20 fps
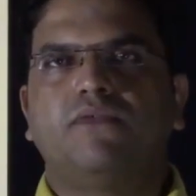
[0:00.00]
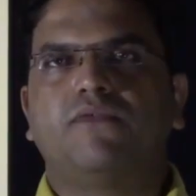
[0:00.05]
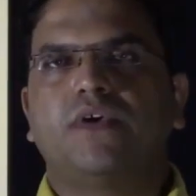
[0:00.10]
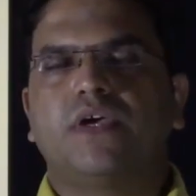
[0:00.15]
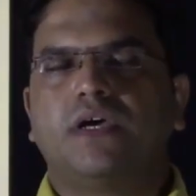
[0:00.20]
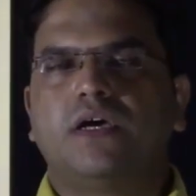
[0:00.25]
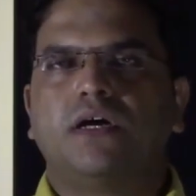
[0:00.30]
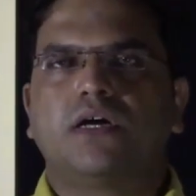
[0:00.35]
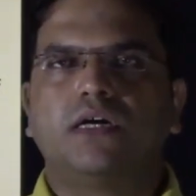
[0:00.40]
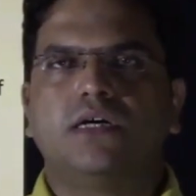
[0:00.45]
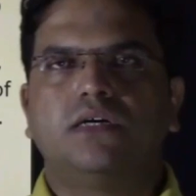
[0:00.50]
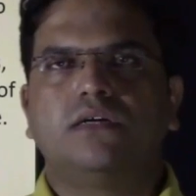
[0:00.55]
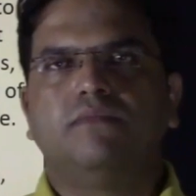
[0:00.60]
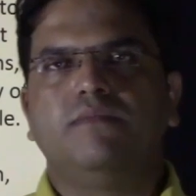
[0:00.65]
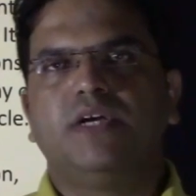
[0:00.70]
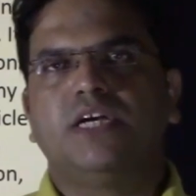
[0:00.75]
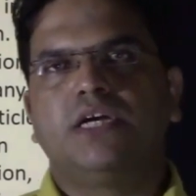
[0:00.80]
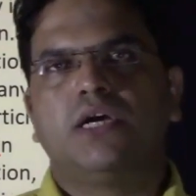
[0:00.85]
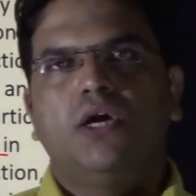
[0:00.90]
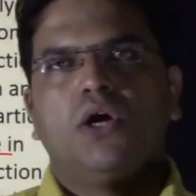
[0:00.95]
if a, a
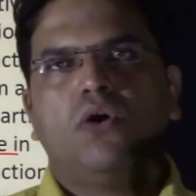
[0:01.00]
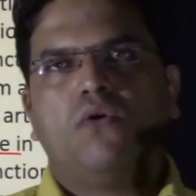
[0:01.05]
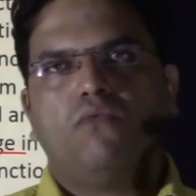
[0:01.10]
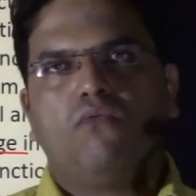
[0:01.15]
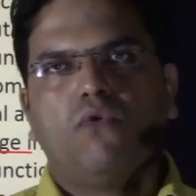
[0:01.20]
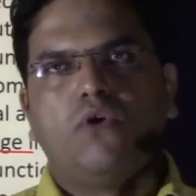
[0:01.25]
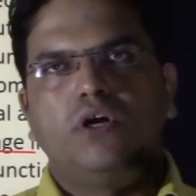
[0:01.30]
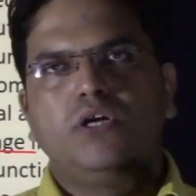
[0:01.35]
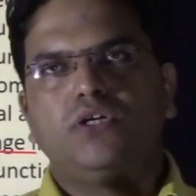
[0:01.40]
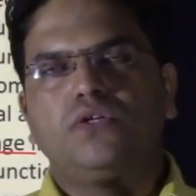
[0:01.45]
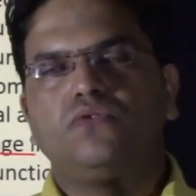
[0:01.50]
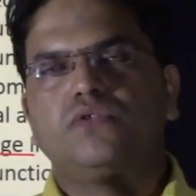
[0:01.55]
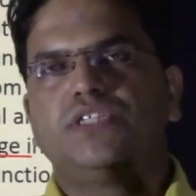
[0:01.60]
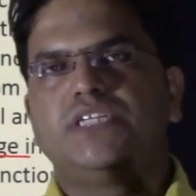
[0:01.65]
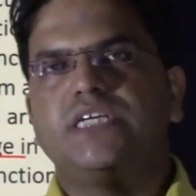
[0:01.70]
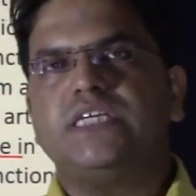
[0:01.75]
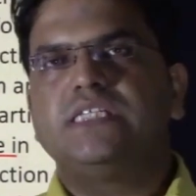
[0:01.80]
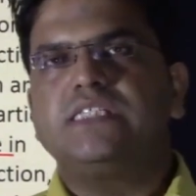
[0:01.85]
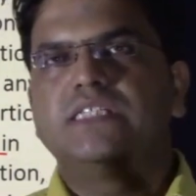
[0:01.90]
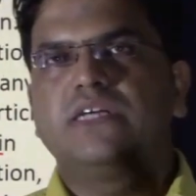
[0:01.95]
government want to
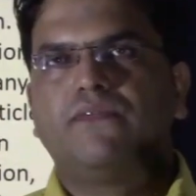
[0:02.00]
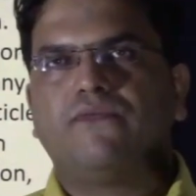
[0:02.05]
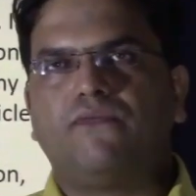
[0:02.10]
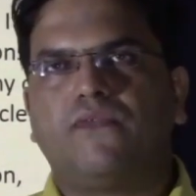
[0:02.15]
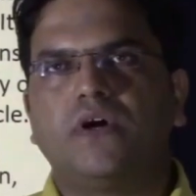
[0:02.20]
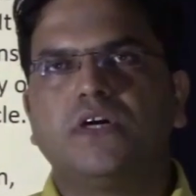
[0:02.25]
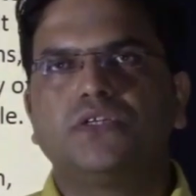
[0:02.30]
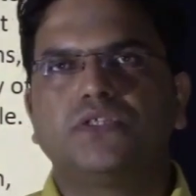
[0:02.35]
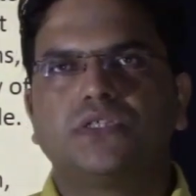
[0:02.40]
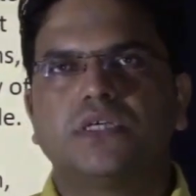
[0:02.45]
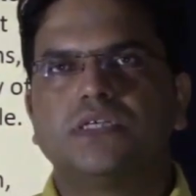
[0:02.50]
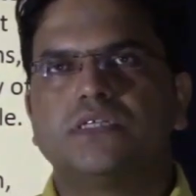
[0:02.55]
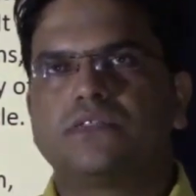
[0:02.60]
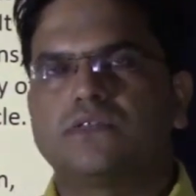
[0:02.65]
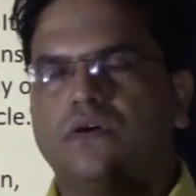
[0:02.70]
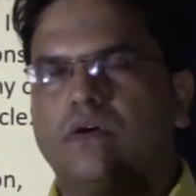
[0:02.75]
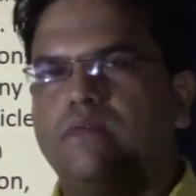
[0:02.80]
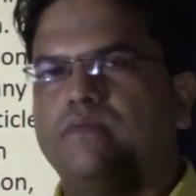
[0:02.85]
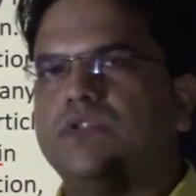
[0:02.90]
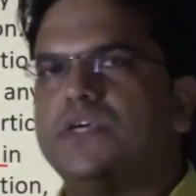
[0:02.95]
change the
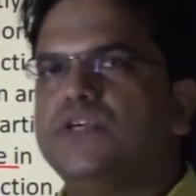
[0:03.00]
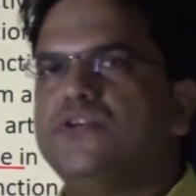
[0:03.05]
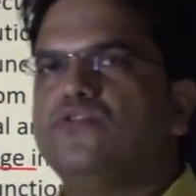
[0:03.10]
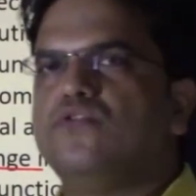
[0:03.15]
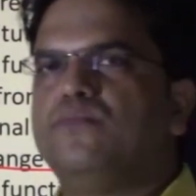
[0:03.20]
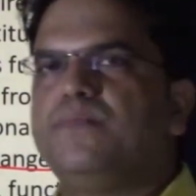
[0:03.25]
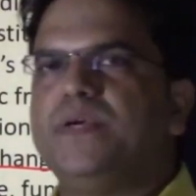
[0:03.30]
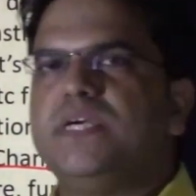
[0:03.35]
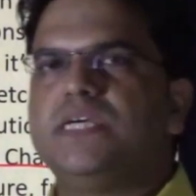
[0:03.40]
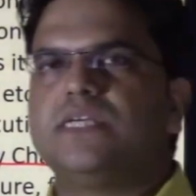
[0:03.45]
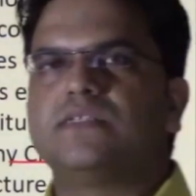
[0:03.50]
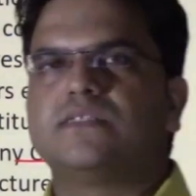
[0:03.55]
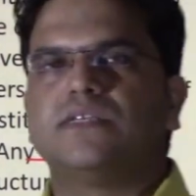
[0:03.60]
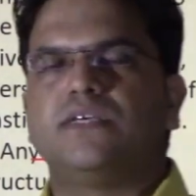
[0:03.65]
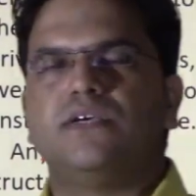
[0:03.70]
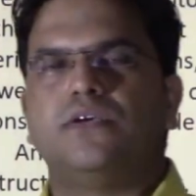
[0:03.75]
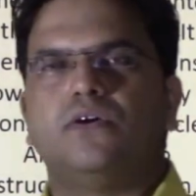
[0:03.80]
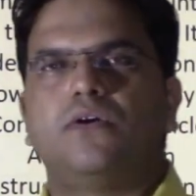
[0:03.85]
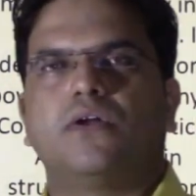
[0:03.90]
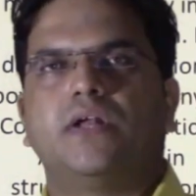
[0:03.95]
functions of the U P S
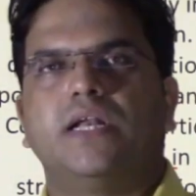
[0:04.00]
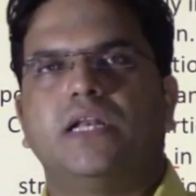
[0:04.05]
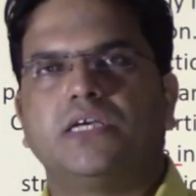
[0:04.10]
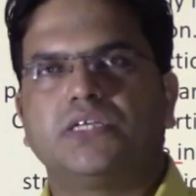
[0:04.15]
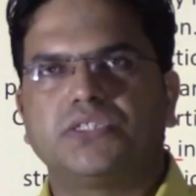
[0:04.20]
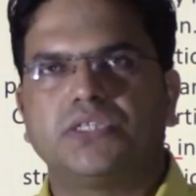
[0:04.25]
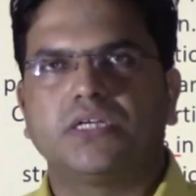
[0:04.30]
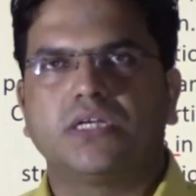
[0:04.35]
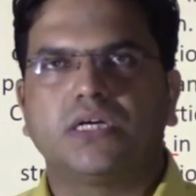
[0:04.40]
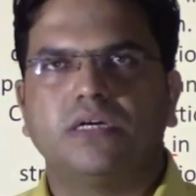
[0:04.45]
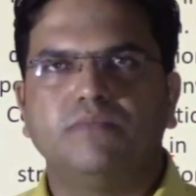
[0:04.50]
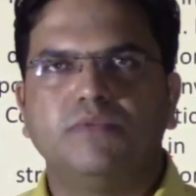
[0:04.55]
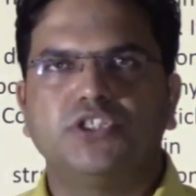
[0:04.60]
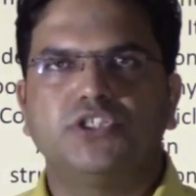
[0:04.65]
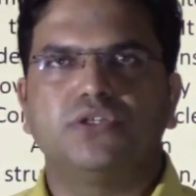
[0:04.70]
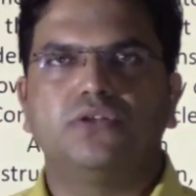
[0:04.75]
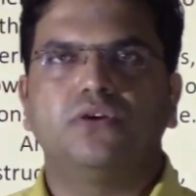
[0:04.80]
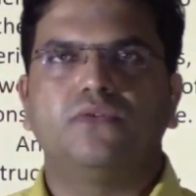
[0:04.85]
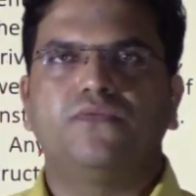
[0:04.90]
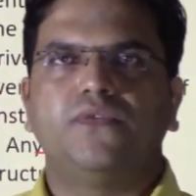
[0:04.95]
C or Election
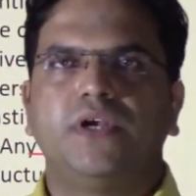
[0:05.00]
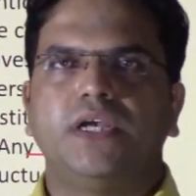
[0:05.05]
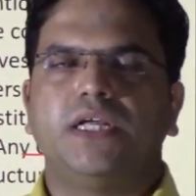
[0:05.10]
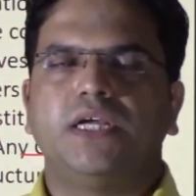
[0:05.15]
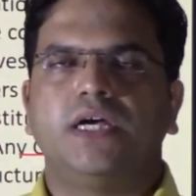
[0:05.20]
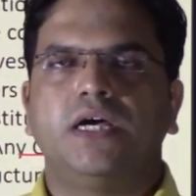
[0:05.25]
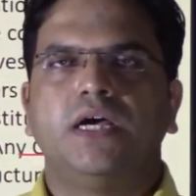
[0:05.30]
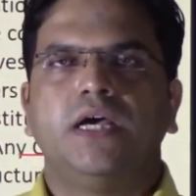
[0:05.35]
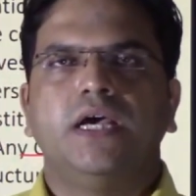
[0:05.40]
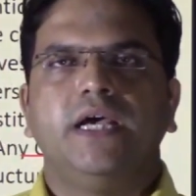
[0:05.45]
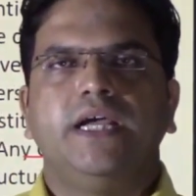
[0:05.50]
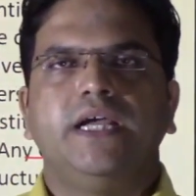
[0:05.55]
Commission of India,